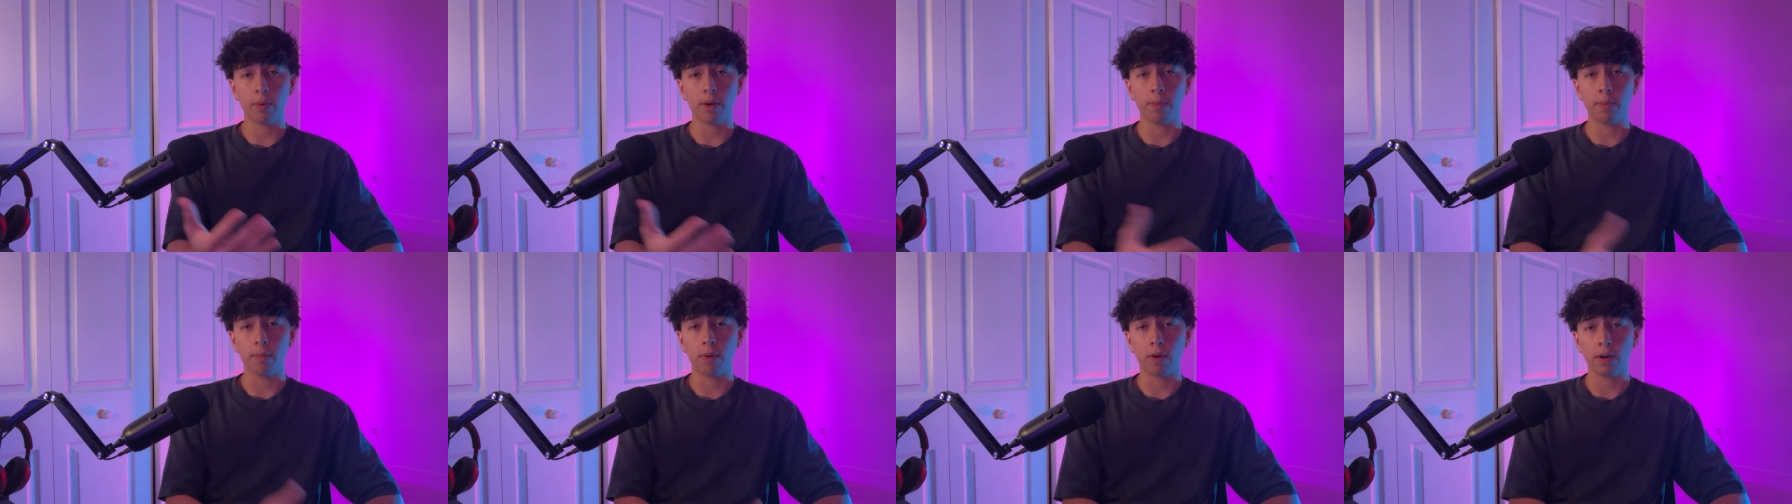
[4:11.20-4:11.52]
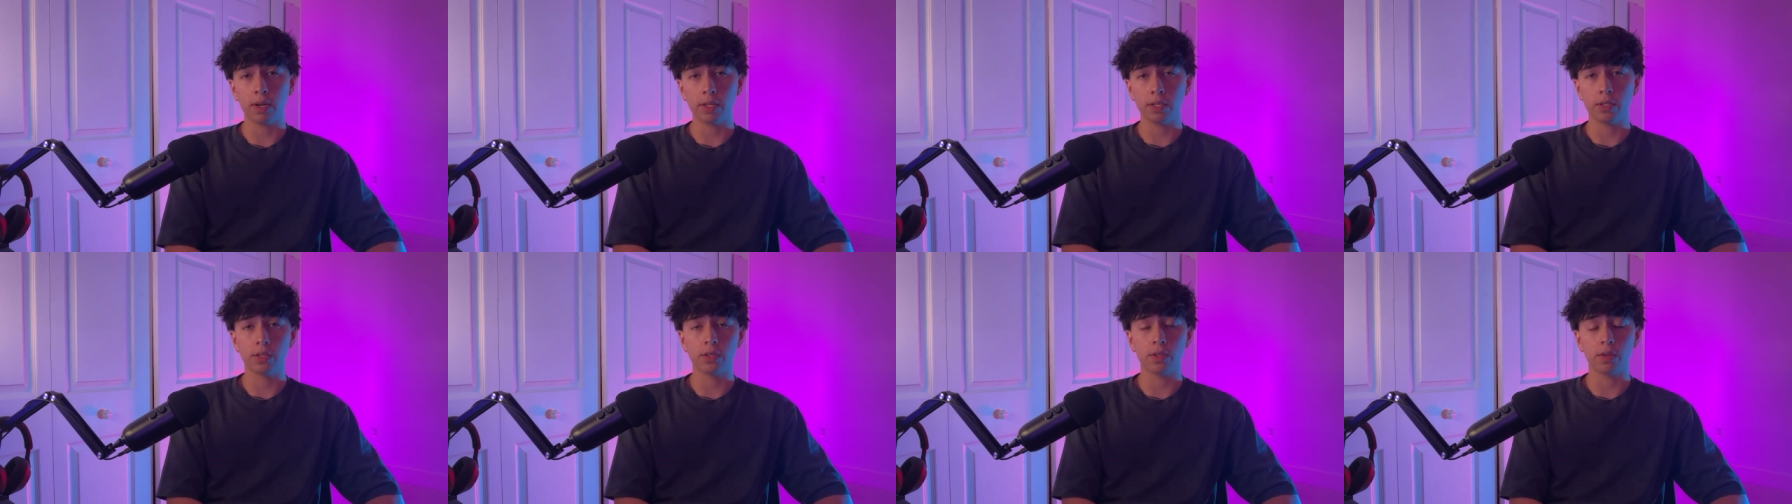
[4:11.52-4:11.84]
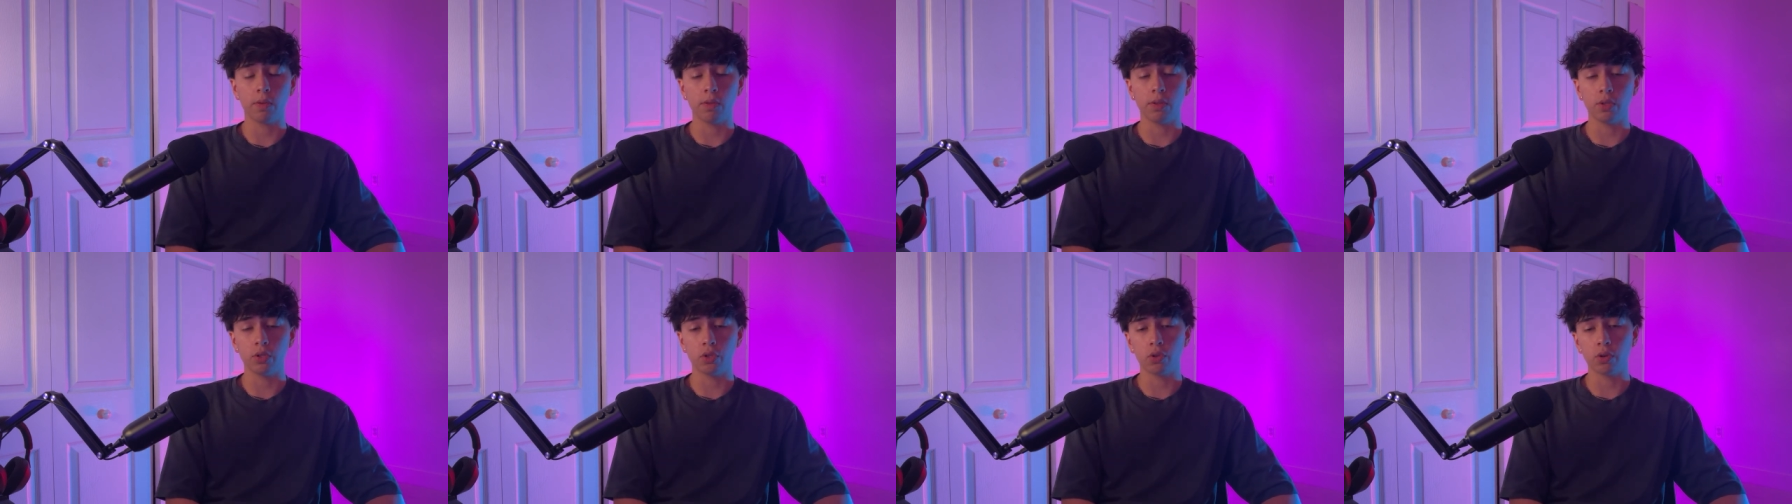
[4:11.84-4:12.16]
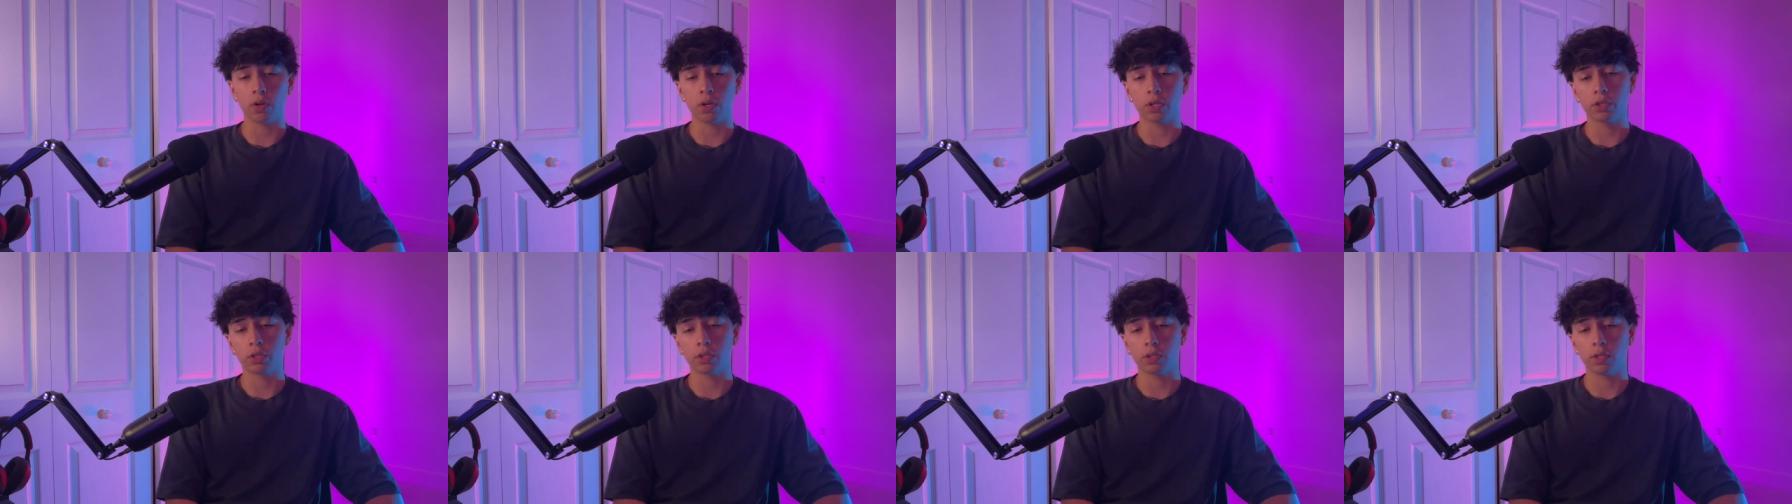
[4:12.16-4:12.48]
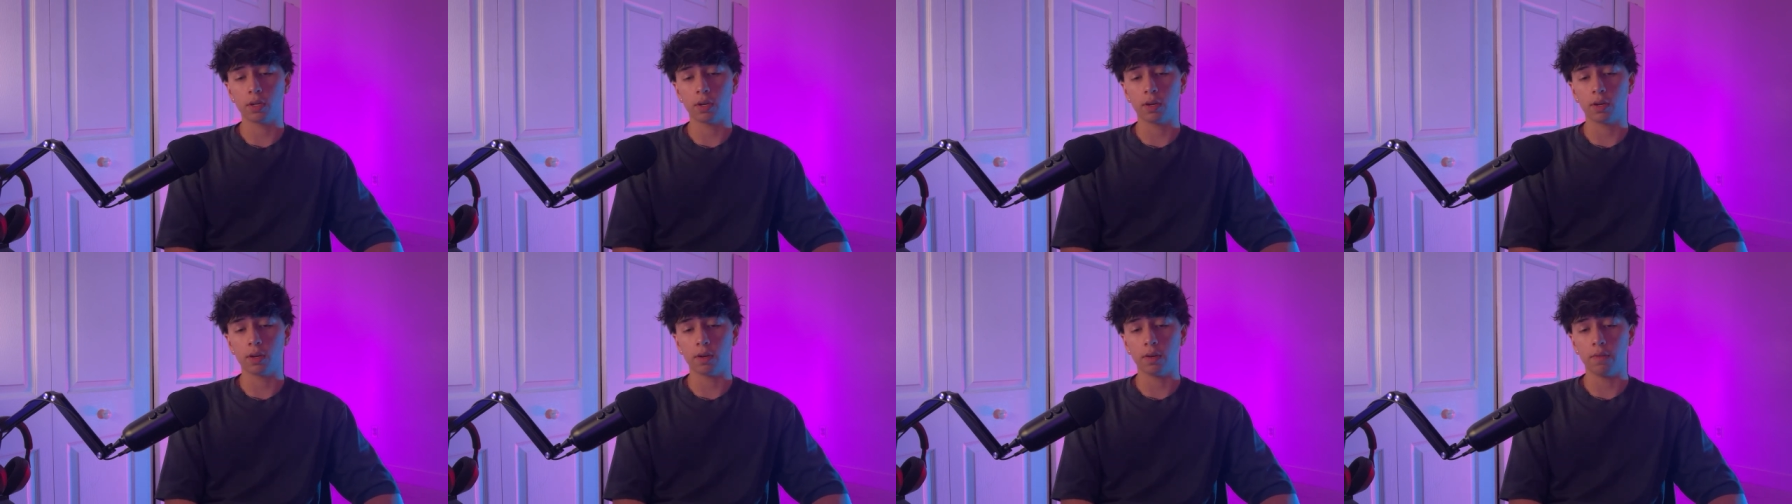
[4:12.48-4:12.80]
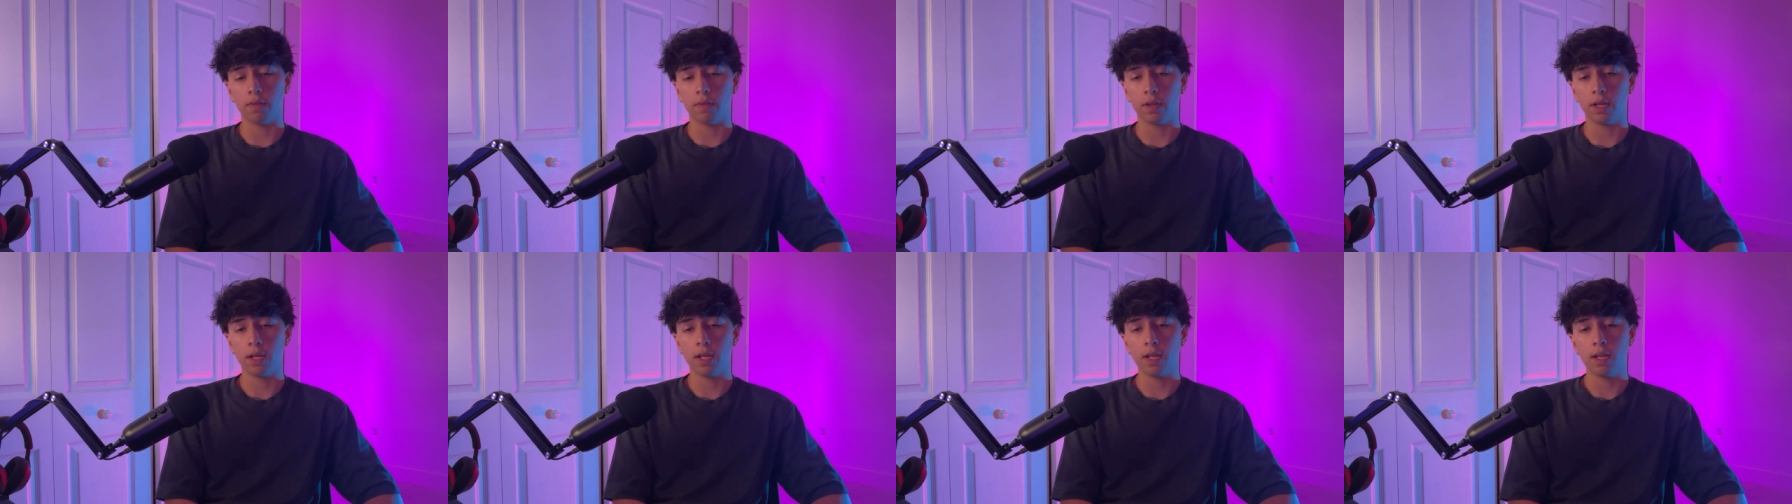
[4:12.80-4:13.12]
parts. So the structure
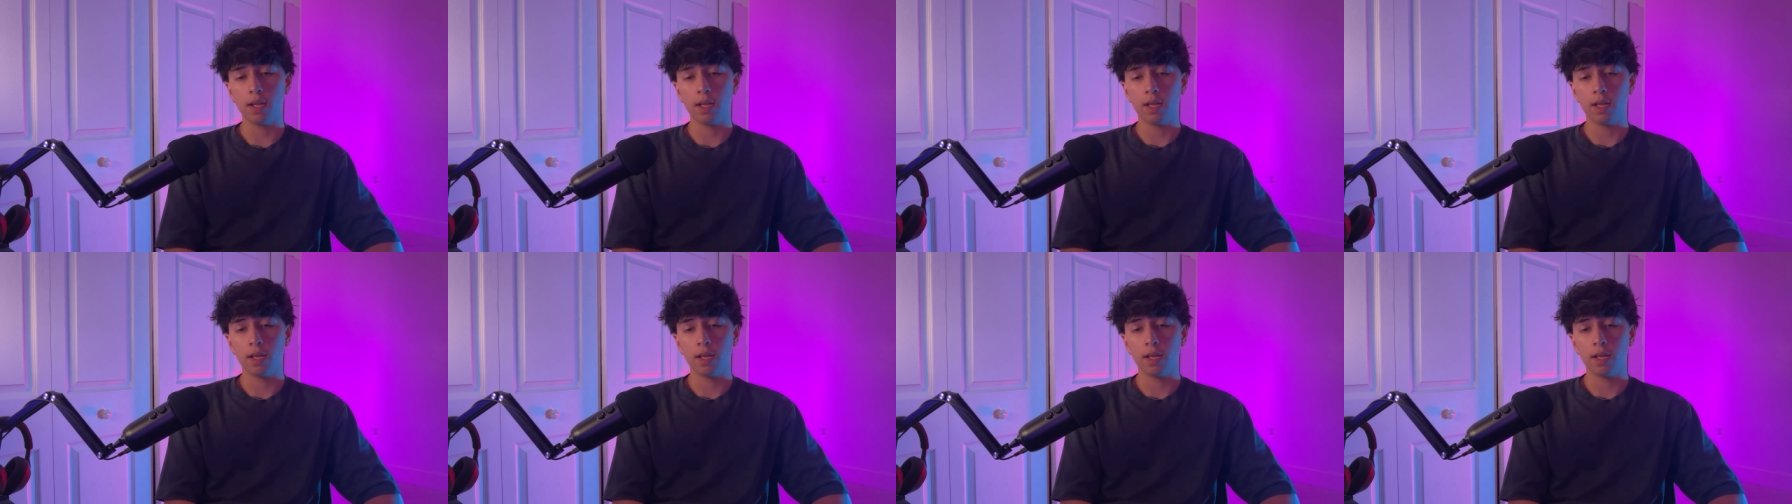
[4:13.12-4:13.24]
of